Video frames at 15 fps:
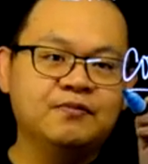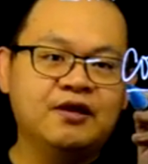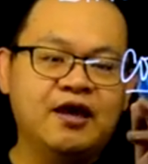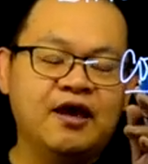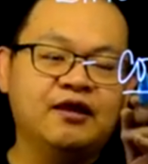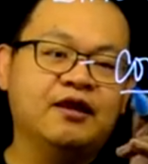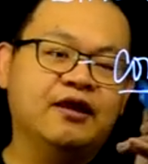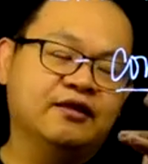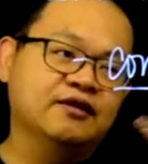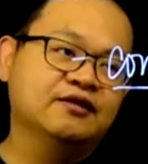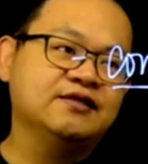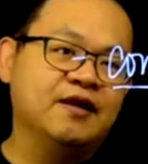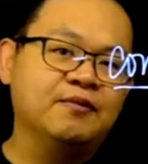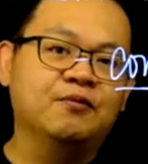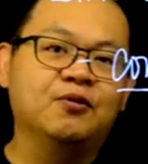And the
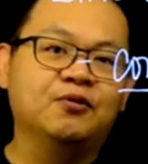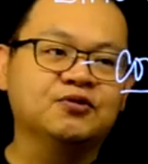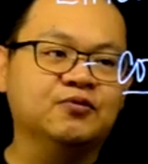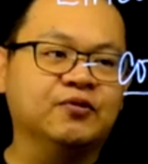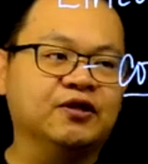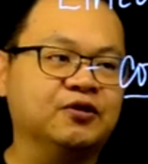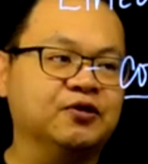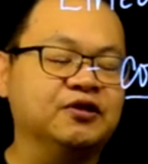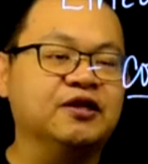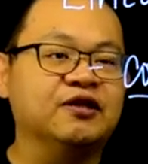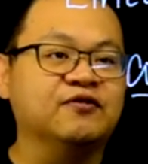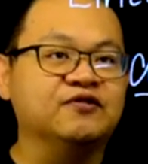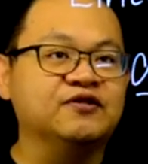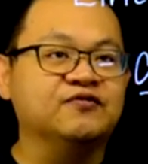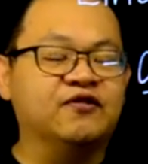same goes with
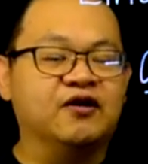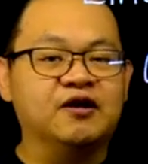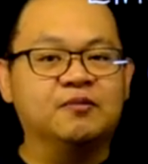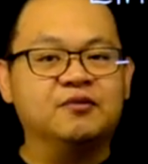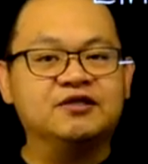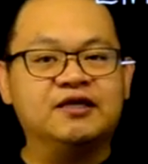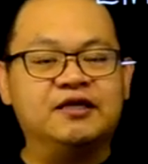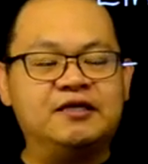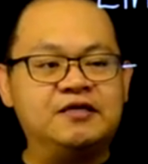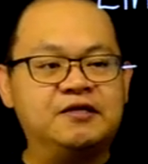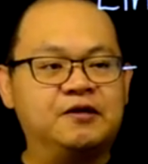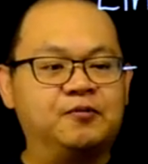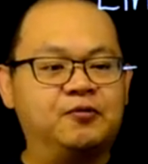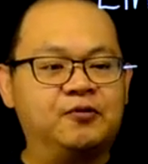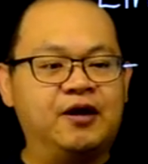continuous variables and
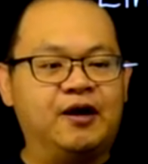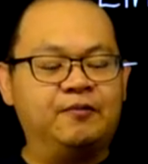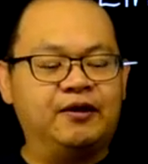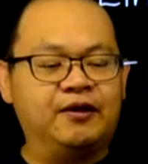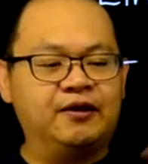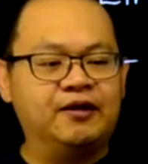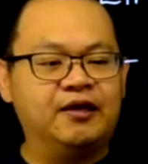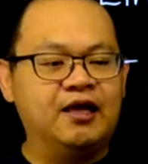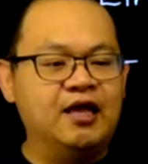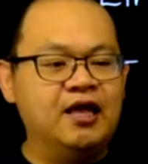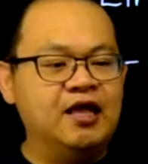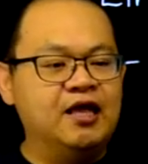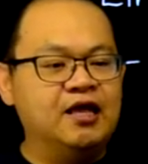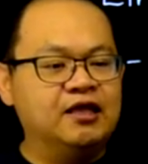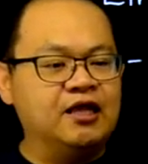linear programming.
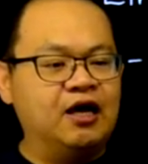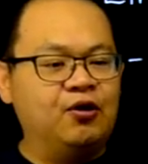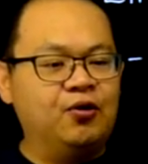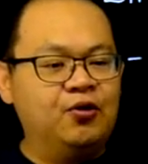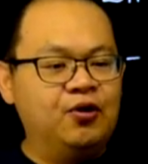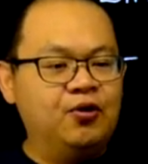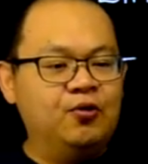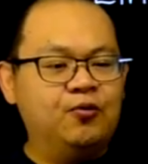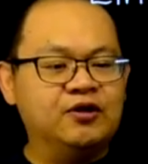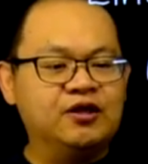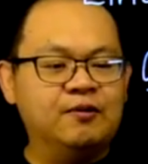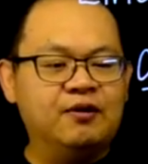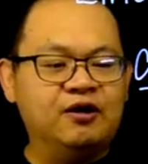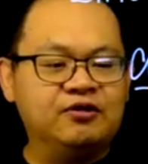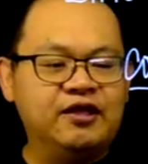Now, what
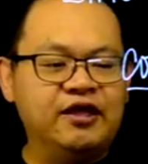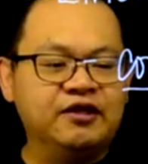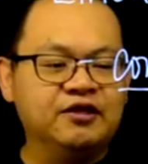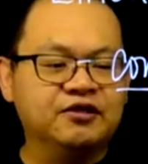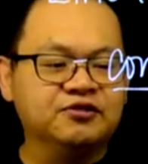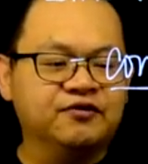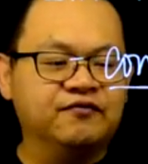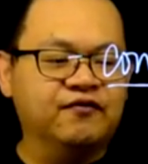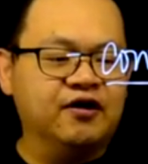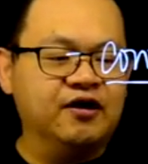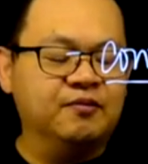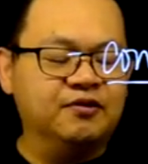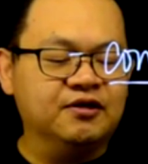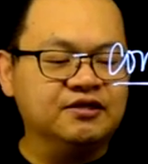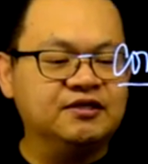about integer
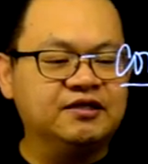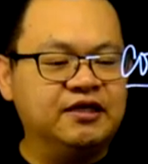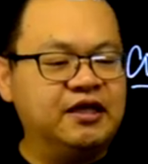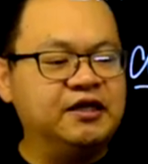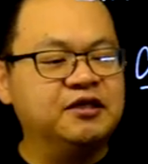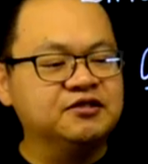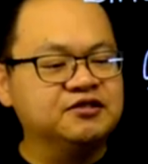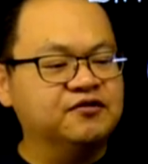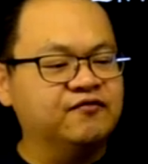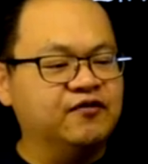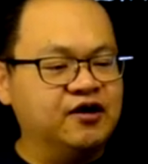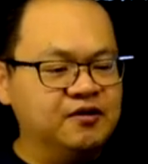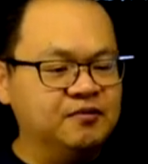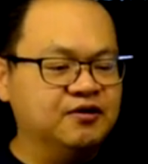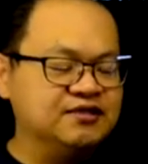variables? Integer
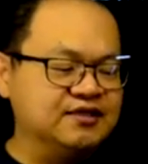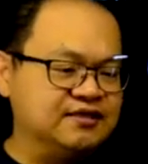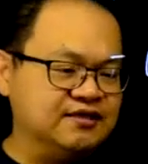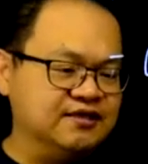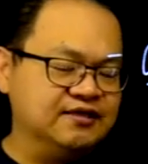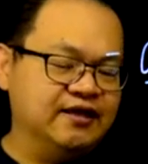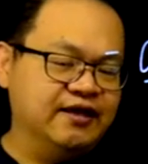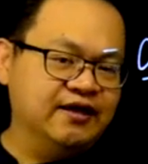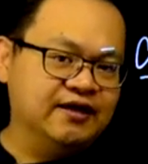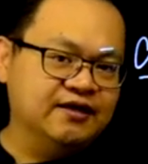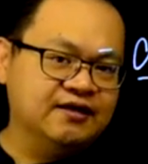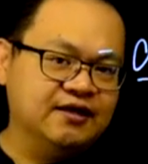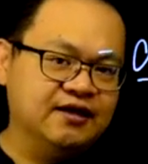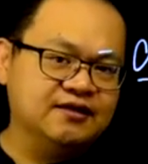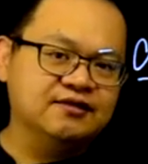variables, as
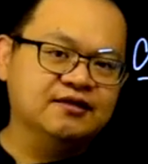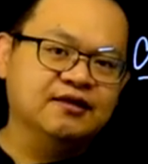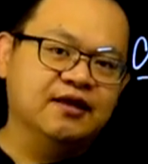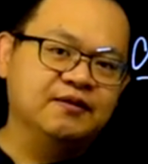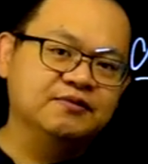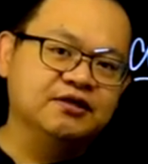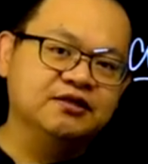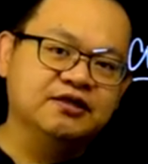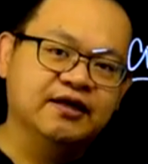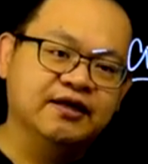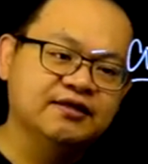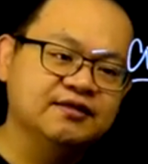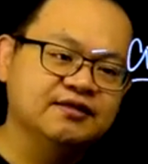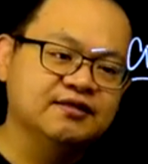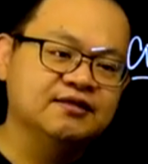the name
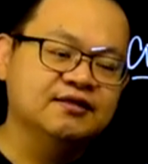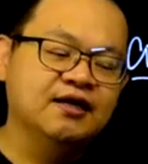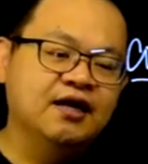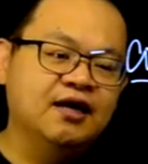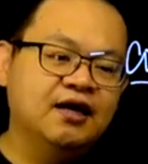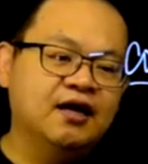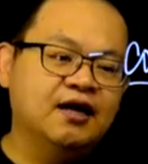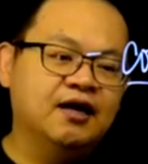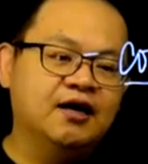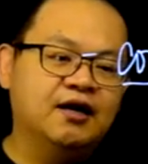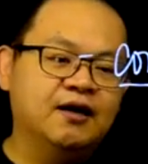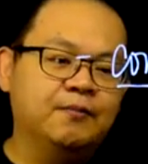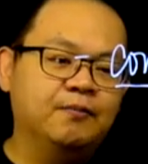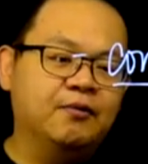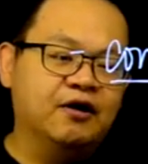suggests,
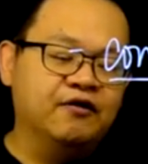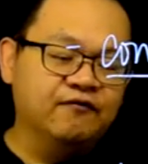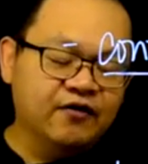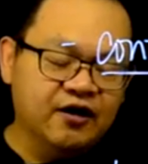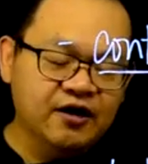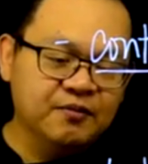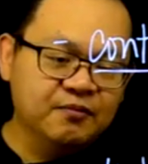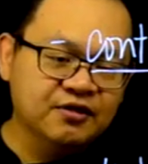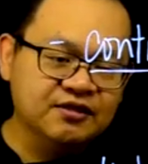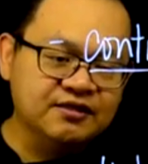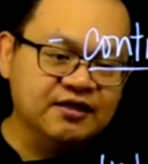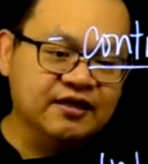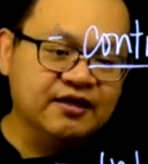are variables that